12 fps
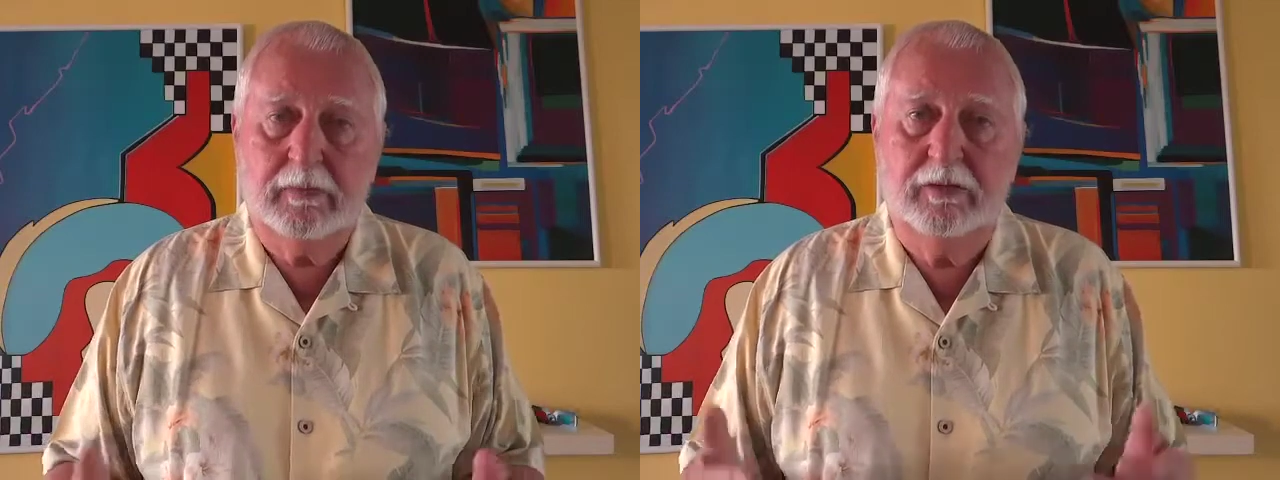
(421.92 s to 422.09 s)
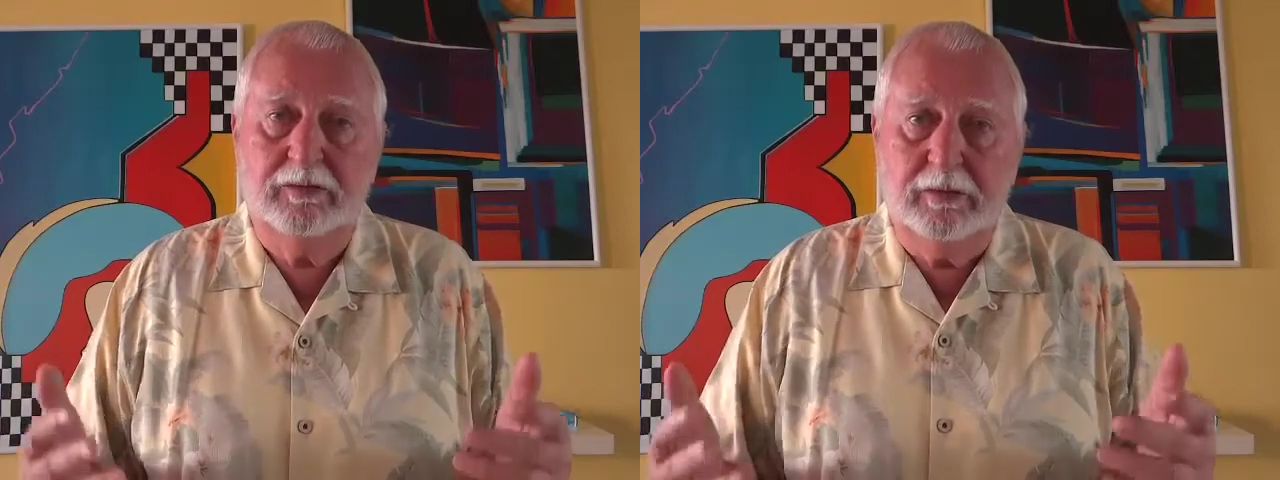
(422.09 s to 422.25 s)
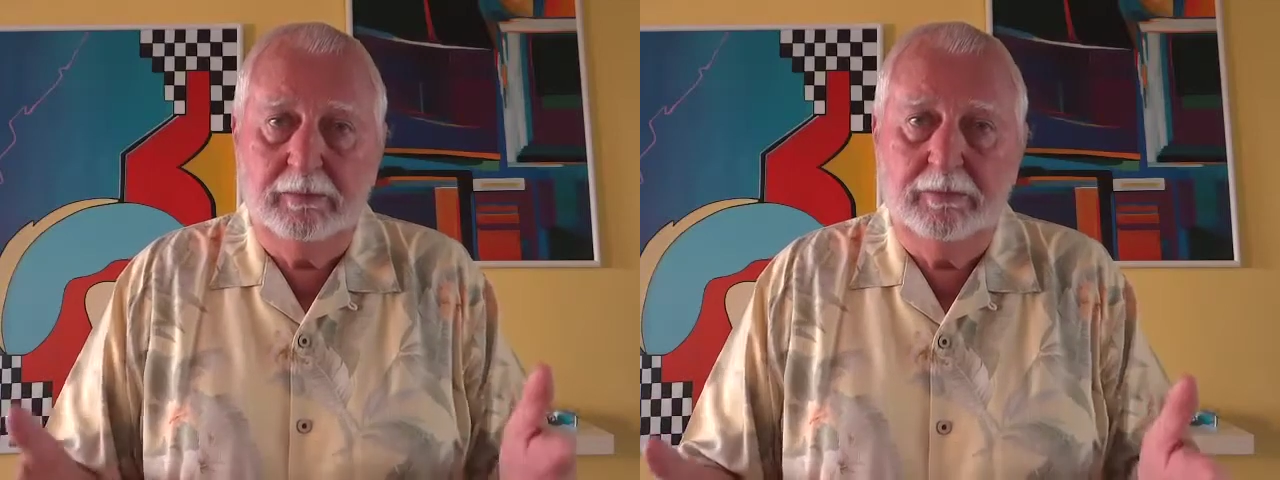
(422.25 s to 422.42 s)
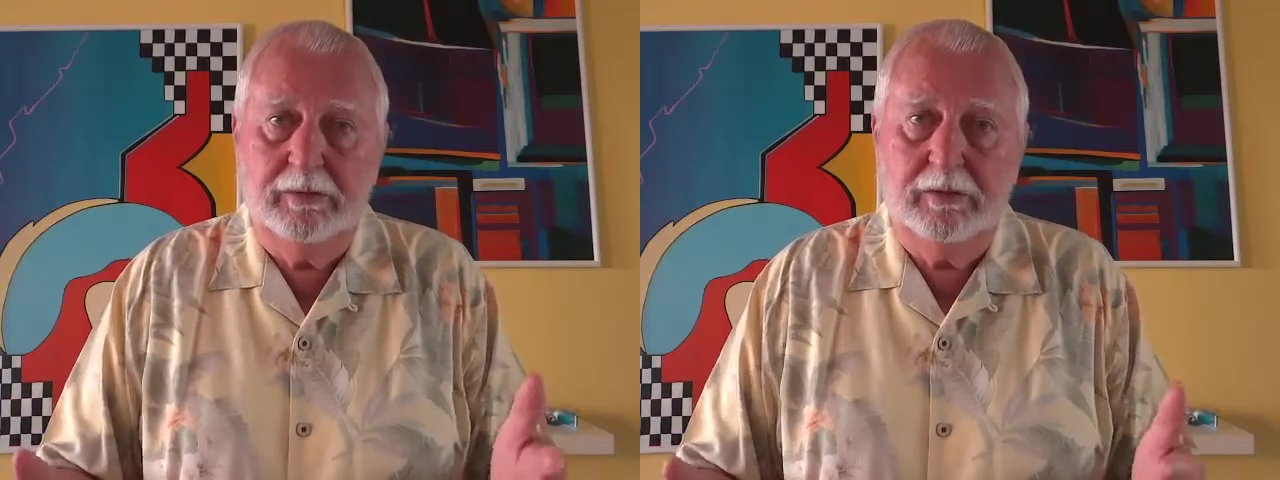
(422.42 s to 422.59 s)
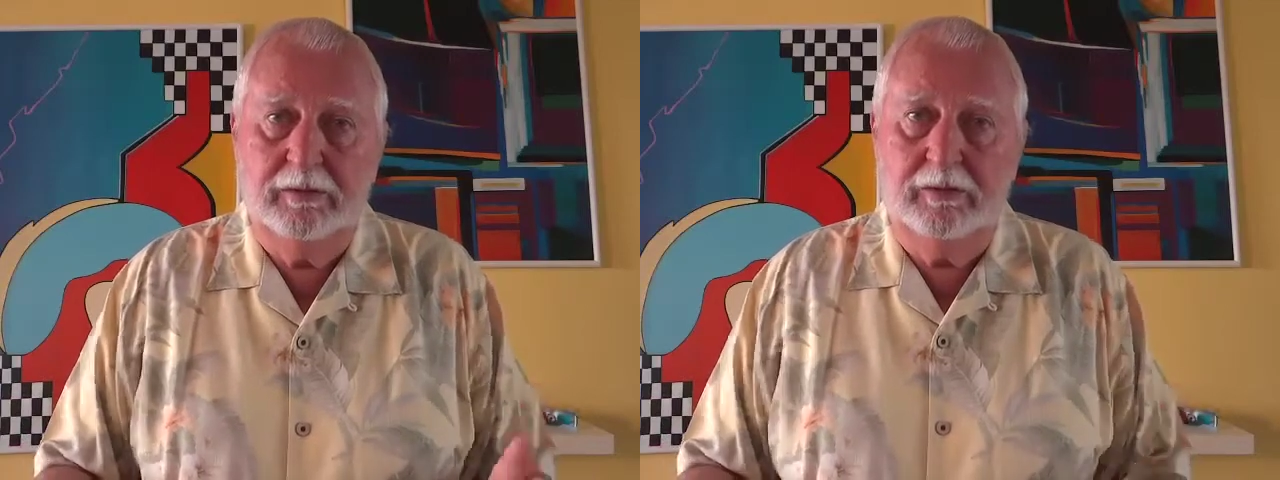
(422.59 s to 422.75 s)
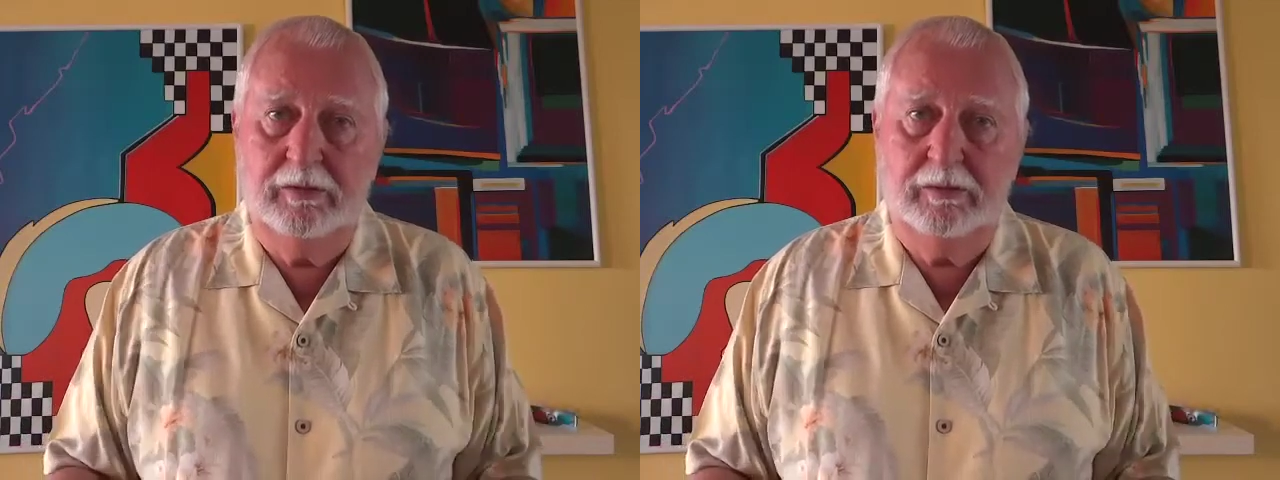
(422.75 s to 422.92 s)
see what you
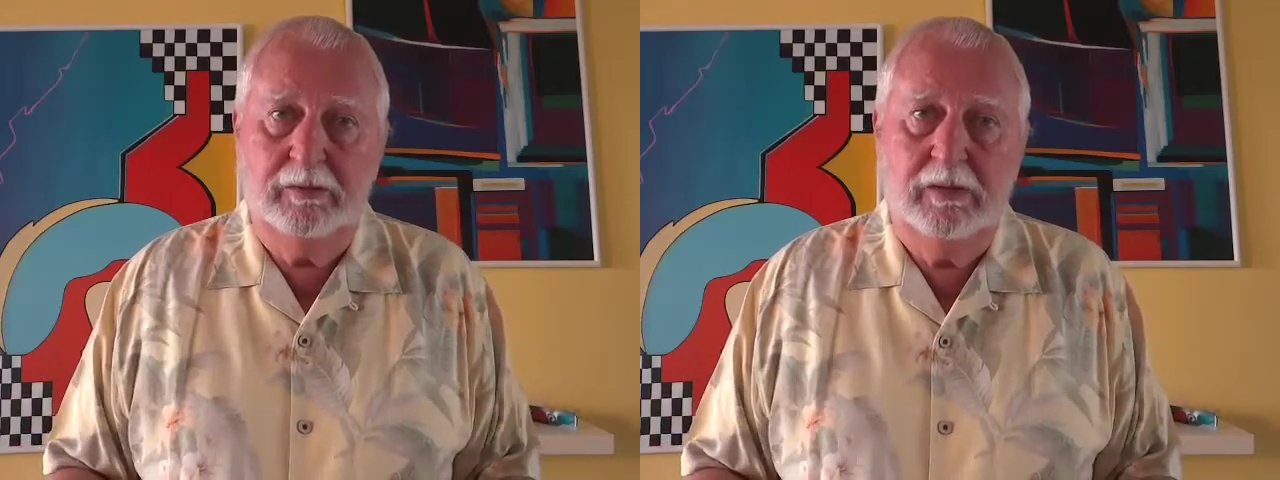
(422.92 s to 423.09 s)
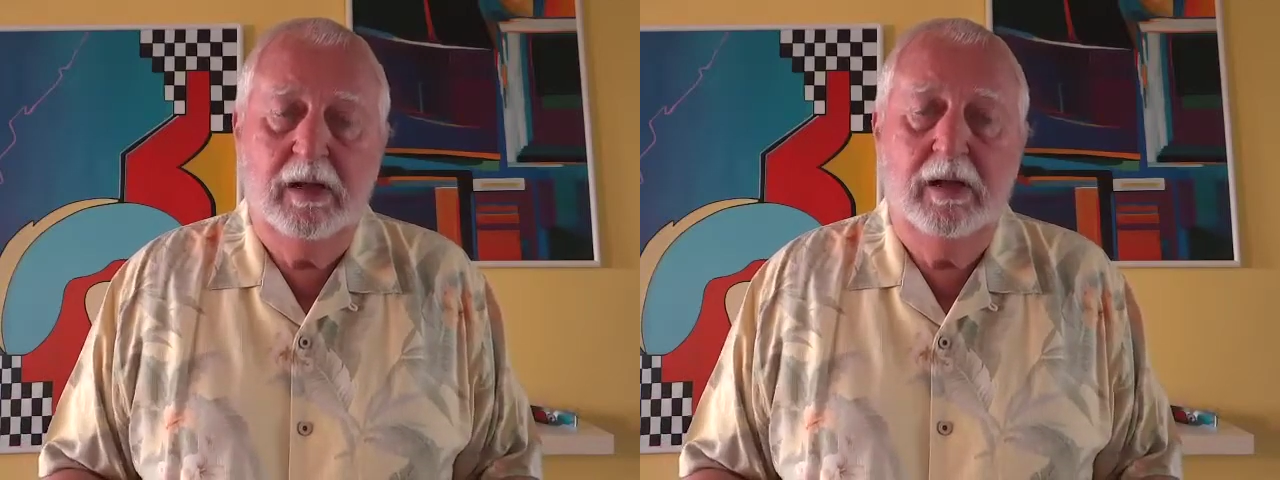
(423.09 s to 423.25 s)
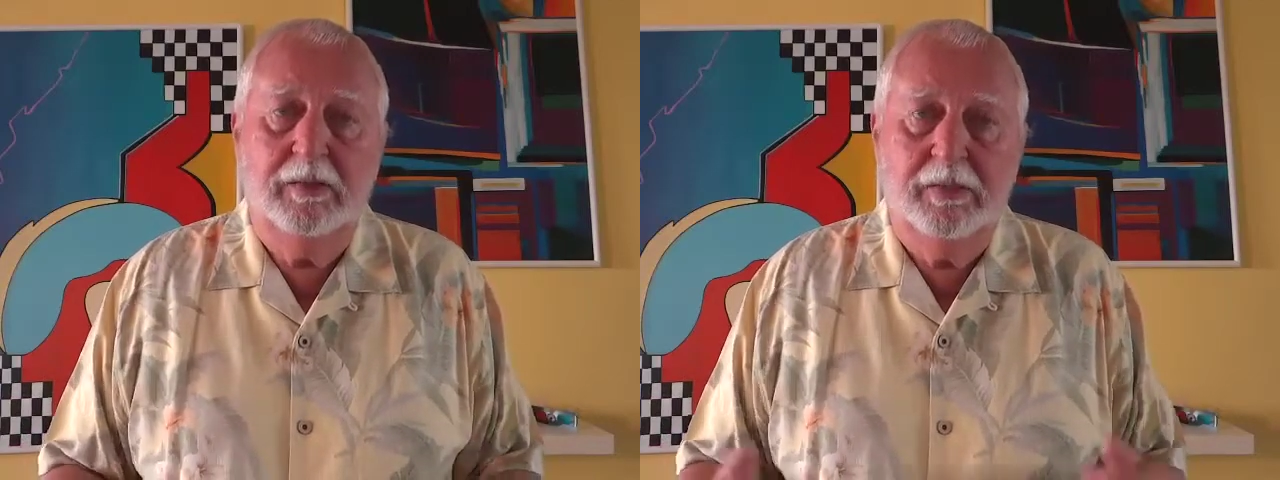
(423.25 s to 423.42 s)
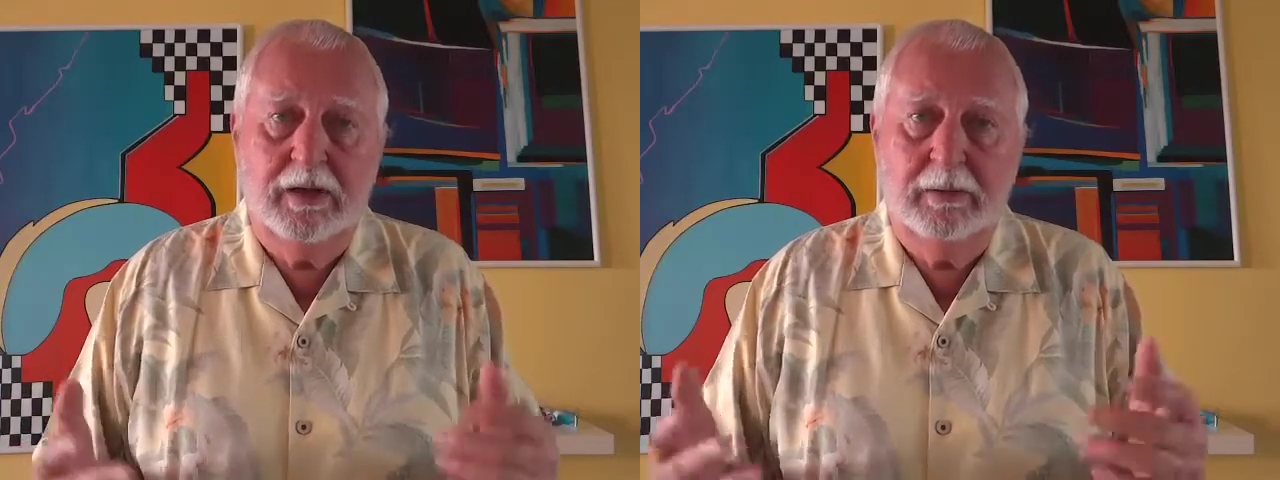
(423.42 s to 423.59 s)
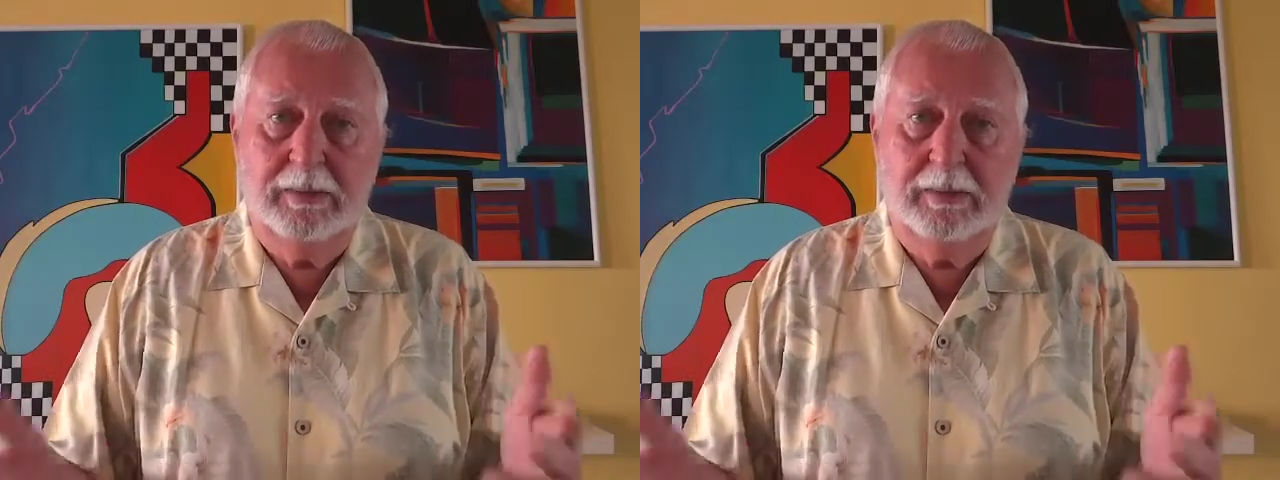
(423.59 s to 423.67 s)
can do. Think